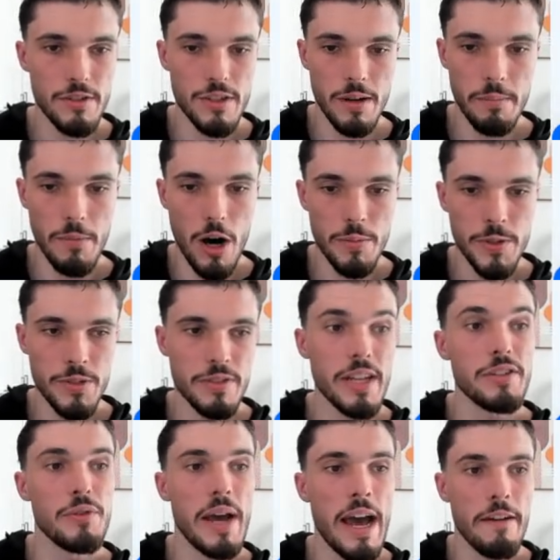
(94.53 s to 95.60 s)
some options
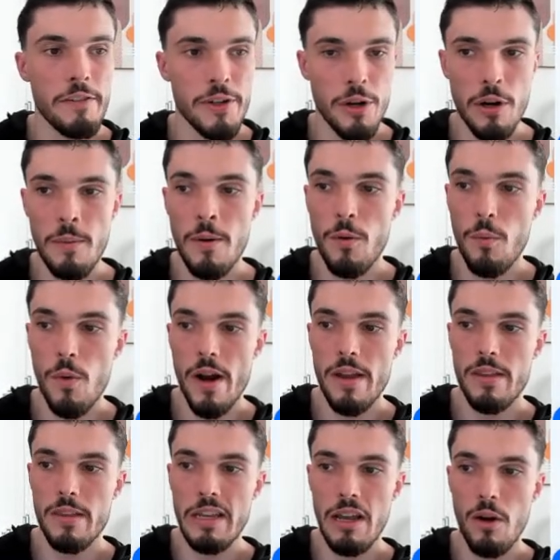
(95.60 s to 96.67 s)
that you have here
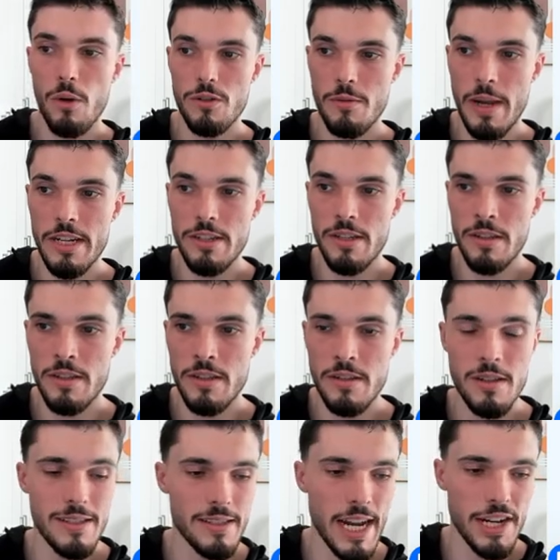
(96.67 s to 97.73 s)
with the
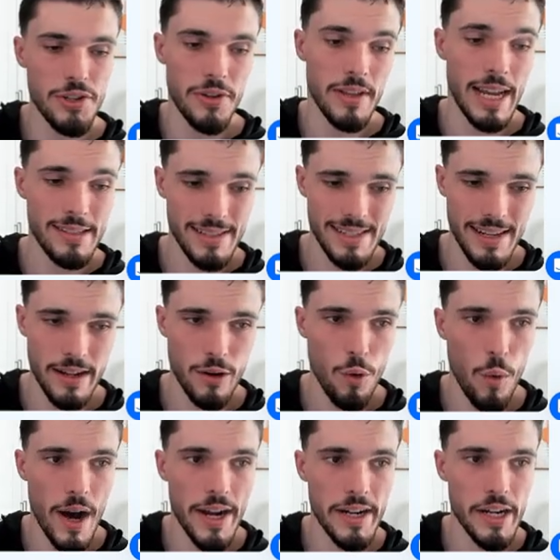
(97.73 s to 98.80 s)
automations section. As I said,
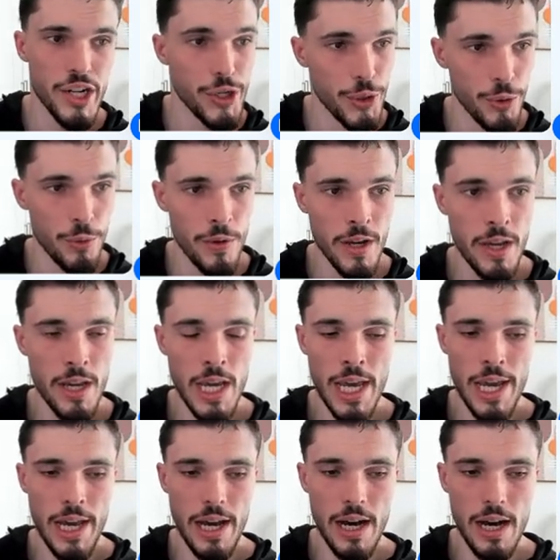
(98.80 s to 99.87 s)
quite new,
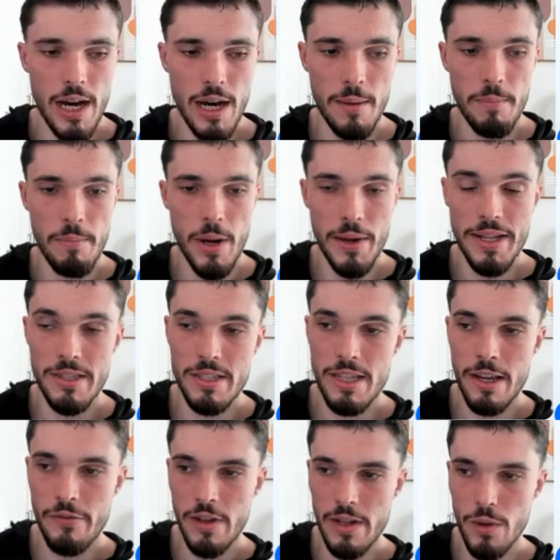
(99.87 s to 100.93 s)
but it's
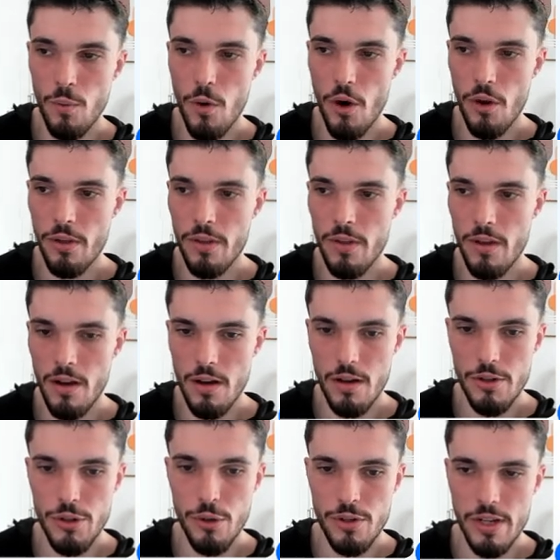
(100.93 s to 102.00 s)
definitely worth
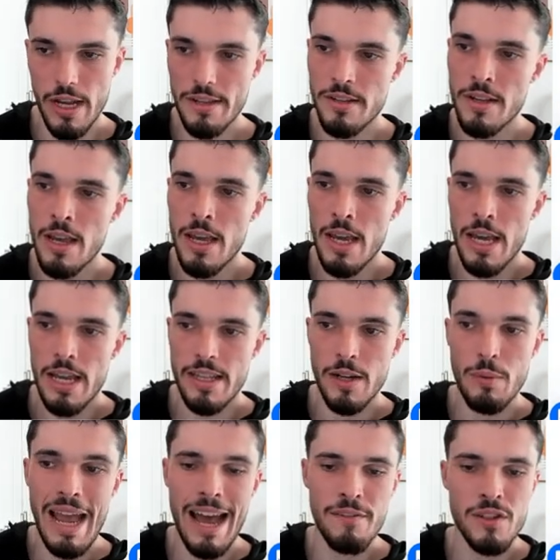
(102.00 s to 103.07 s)
using it.
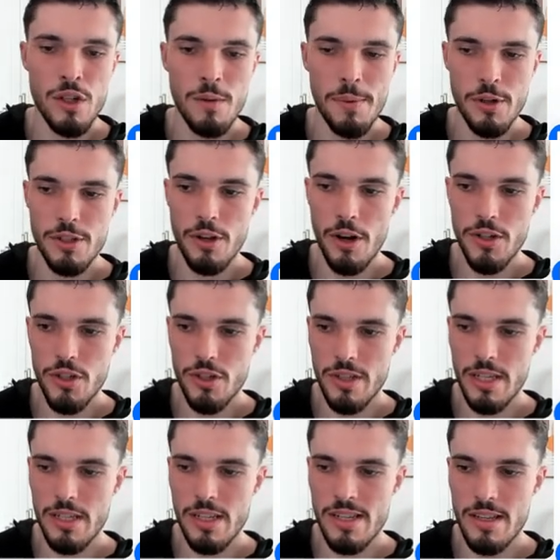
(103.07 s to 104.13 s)
Then we have Super
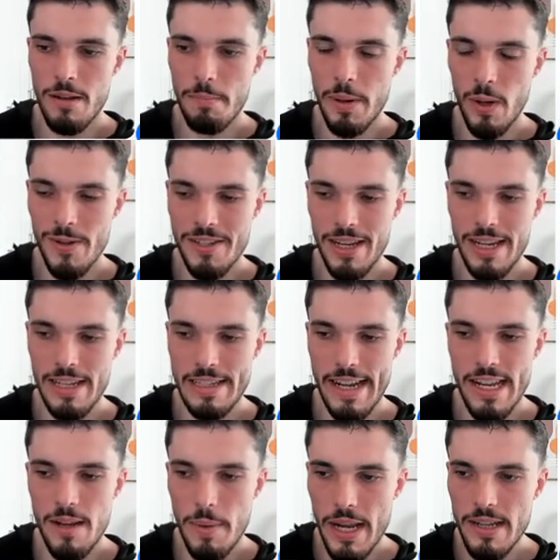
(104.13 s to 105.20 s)
Search. This is the built-in
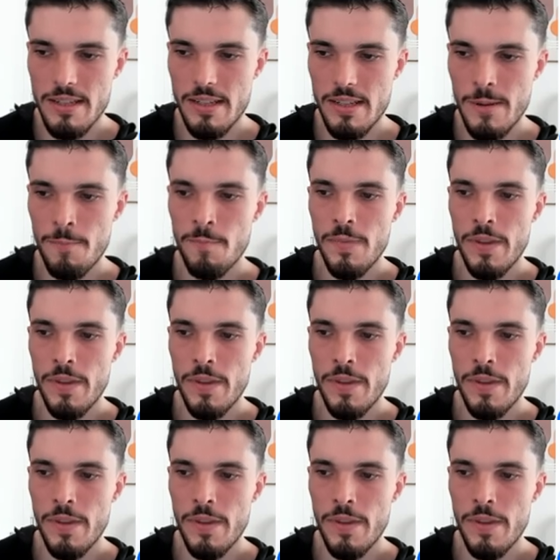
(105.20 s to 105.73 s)
database.